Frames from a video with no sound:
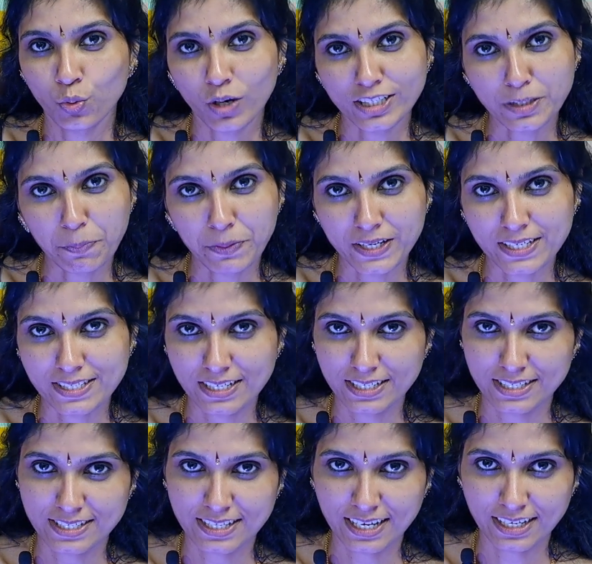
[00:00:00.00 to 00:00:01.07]
Who are the
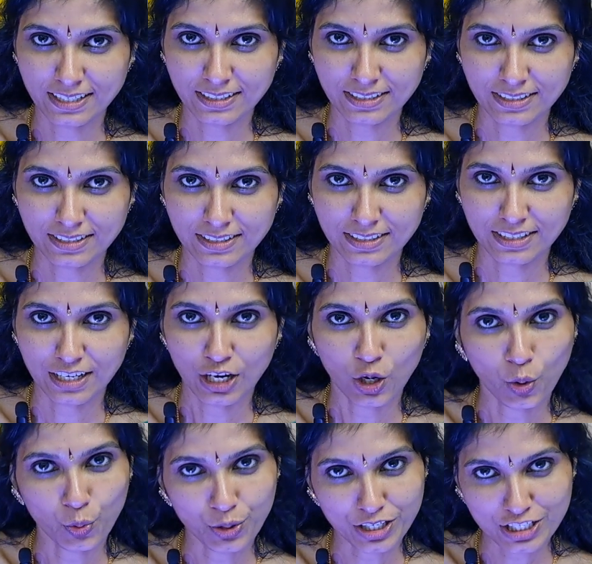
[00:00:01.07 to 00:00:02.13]
persons there?
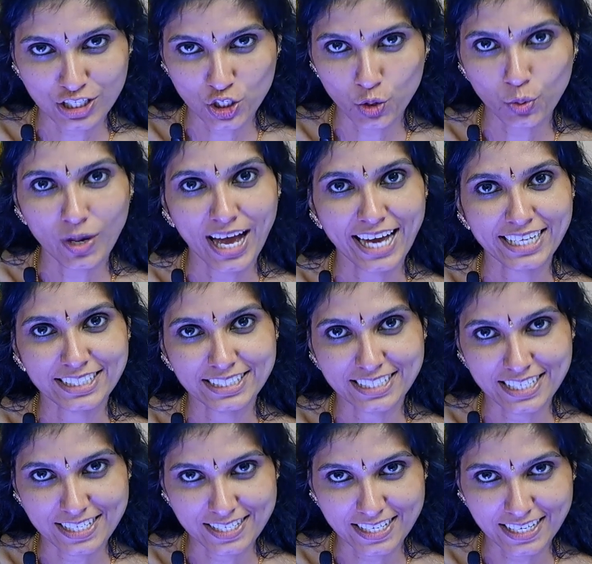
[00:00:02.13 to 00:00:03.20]
Lorenzo
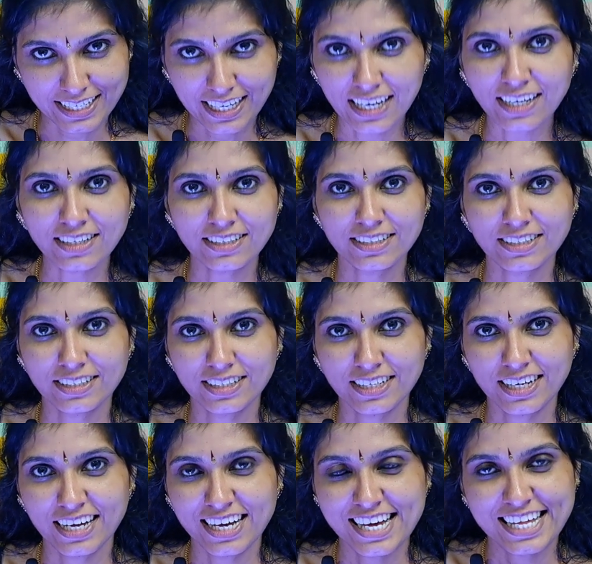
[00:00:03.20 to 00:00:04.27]
and Jessica.
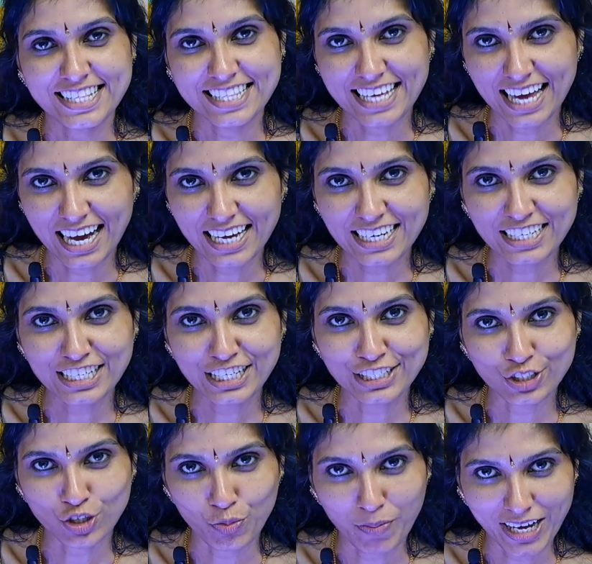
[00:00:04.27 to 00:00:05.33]
They are in
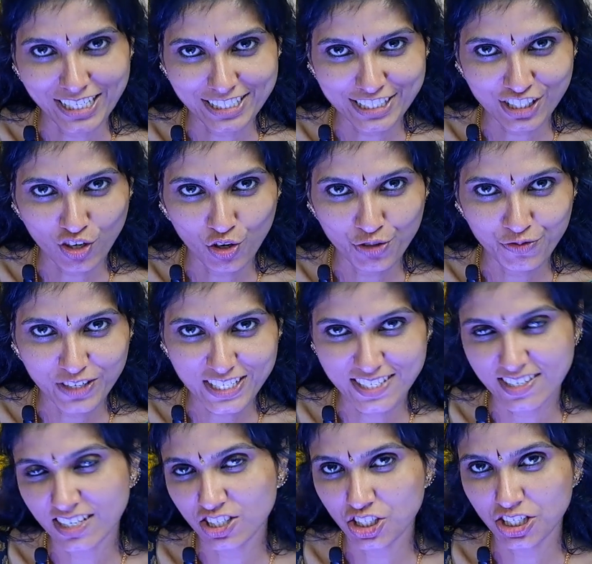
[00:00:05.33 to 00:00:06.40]
a romantic
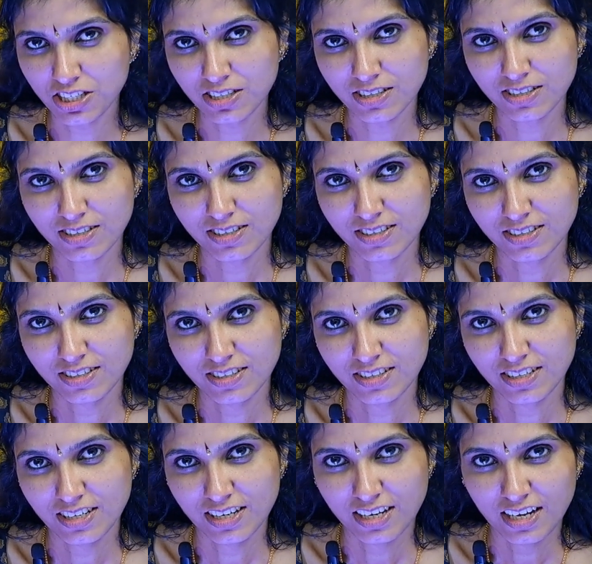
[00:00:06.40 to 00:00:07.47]
conversation,
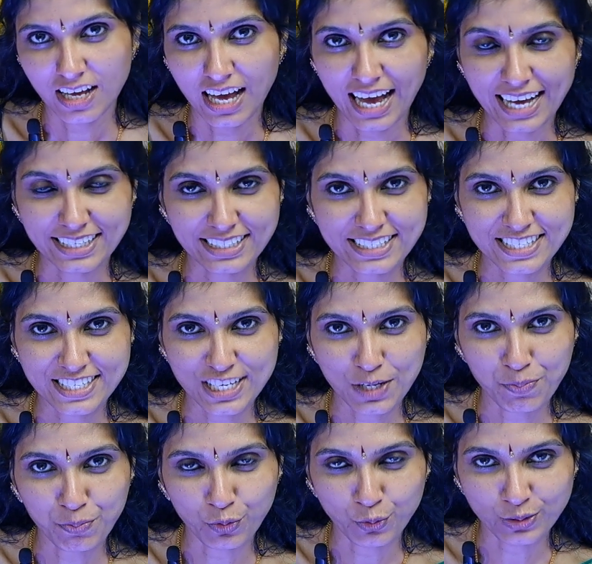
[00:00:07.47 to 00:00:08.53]
and it's
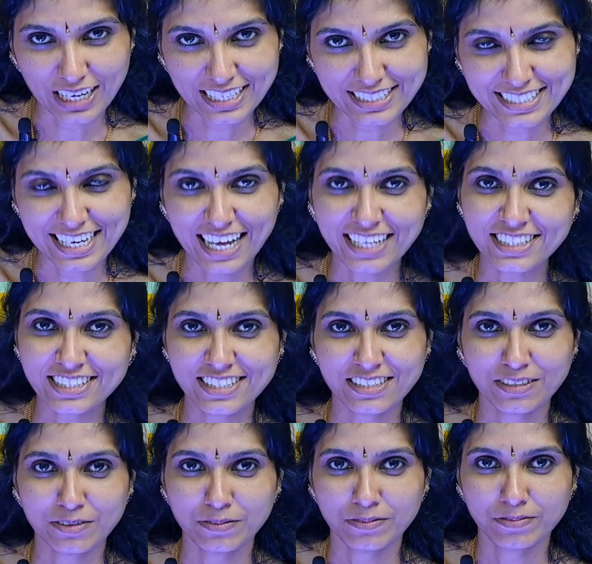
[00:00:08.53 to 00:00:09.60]
a moonlit
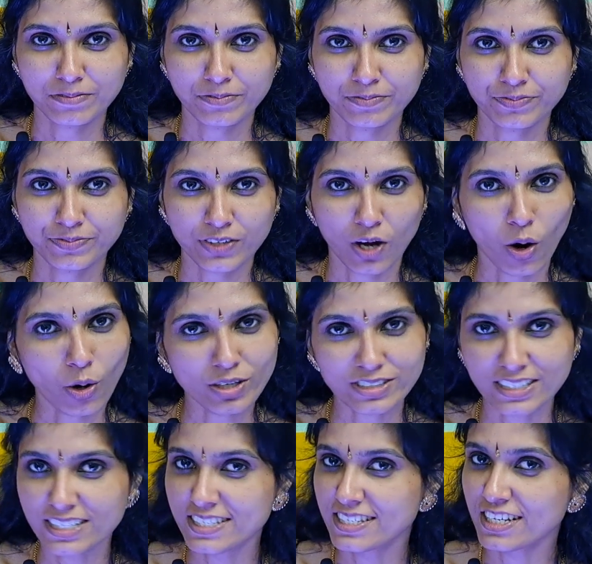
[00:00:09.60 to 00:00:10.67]
night.
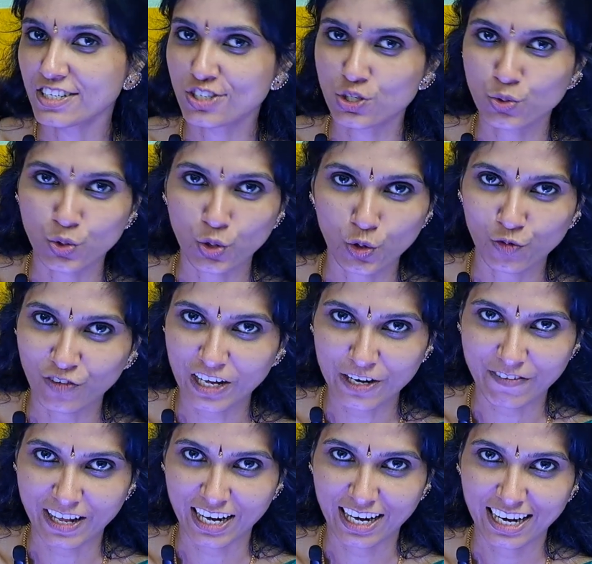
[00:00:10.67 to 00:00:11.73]
All these things you know
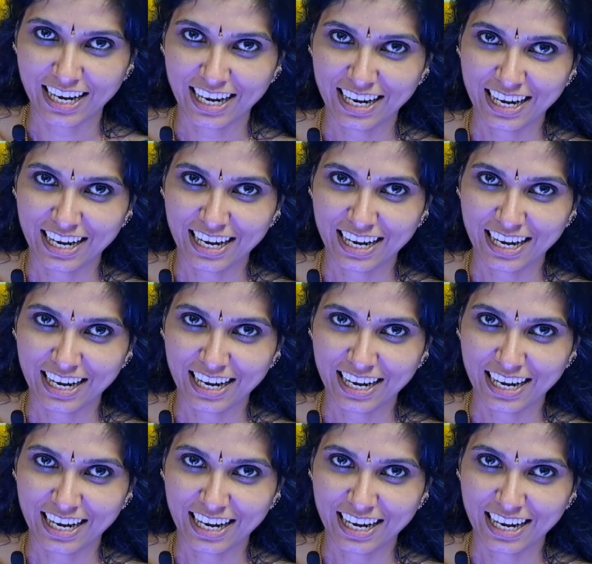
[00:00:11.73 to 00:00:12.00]
very well.